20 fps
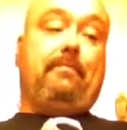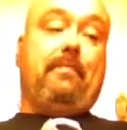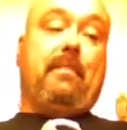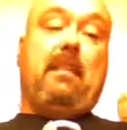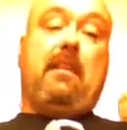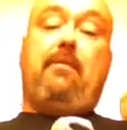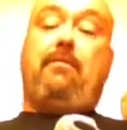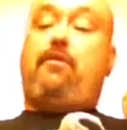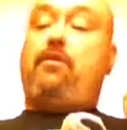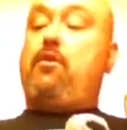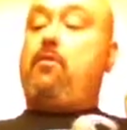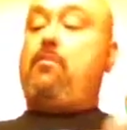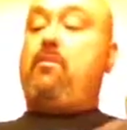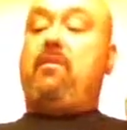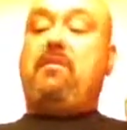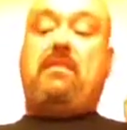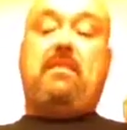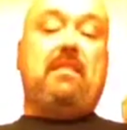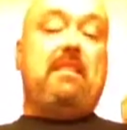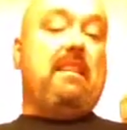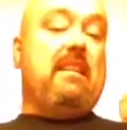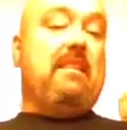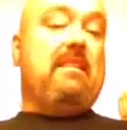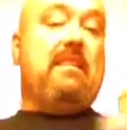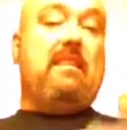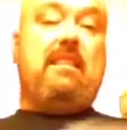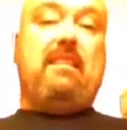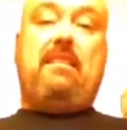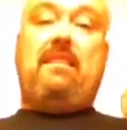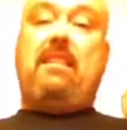If you're a person that
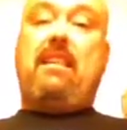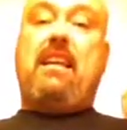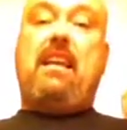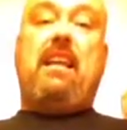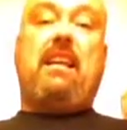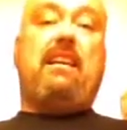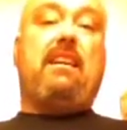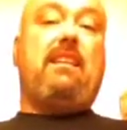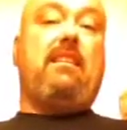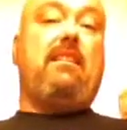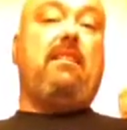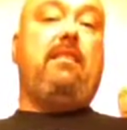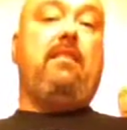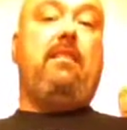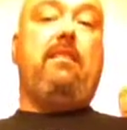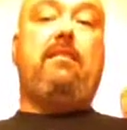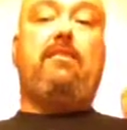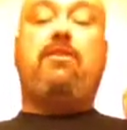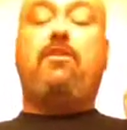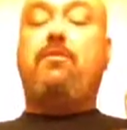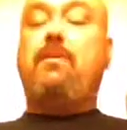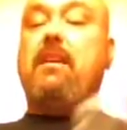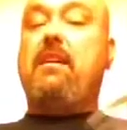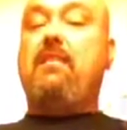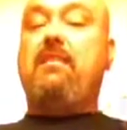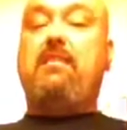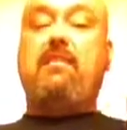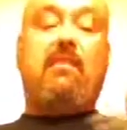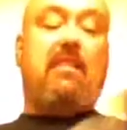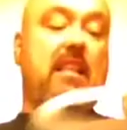doesn't like scuba
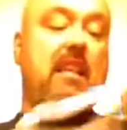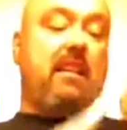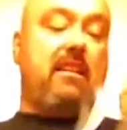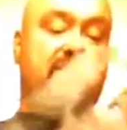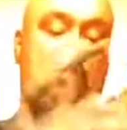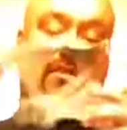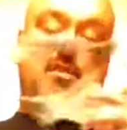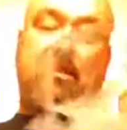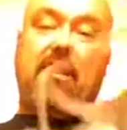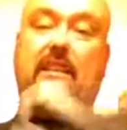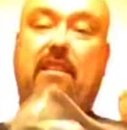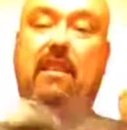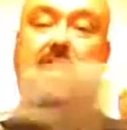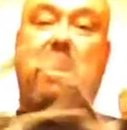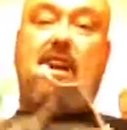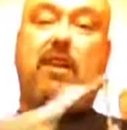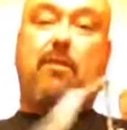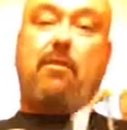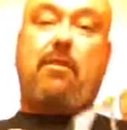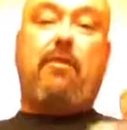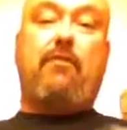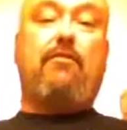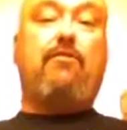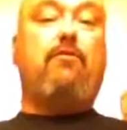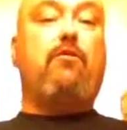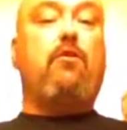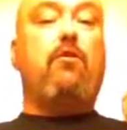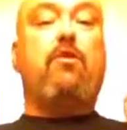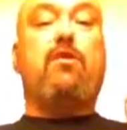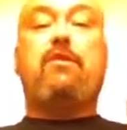diving stuff like that, because you don't like the air being
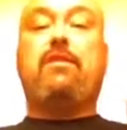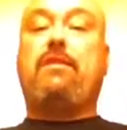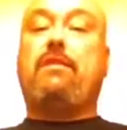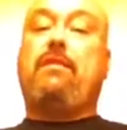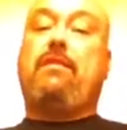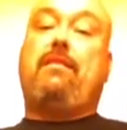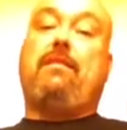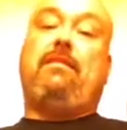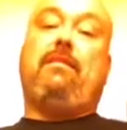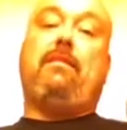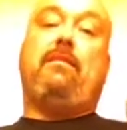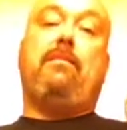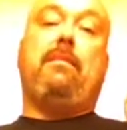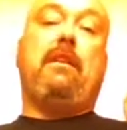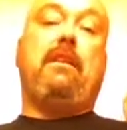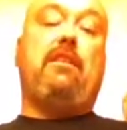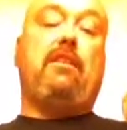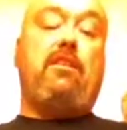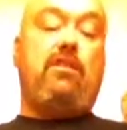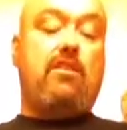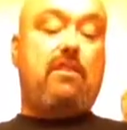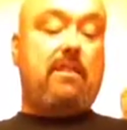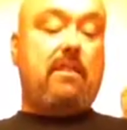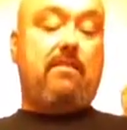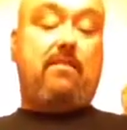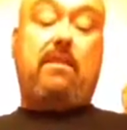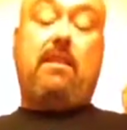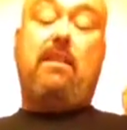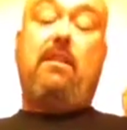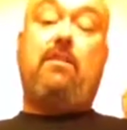forced, I mean, you just have
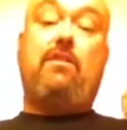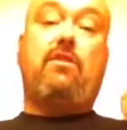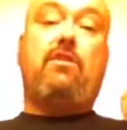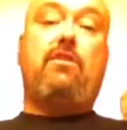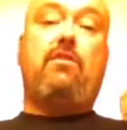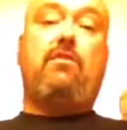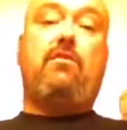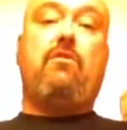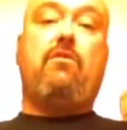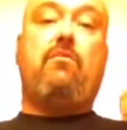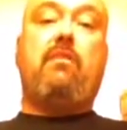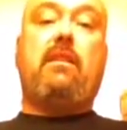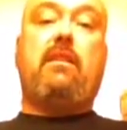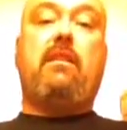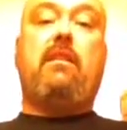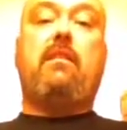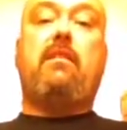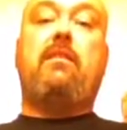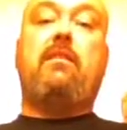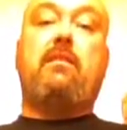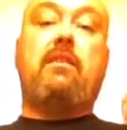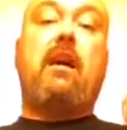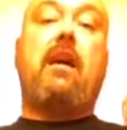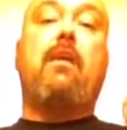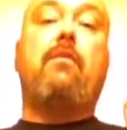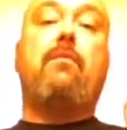to get used to it, because I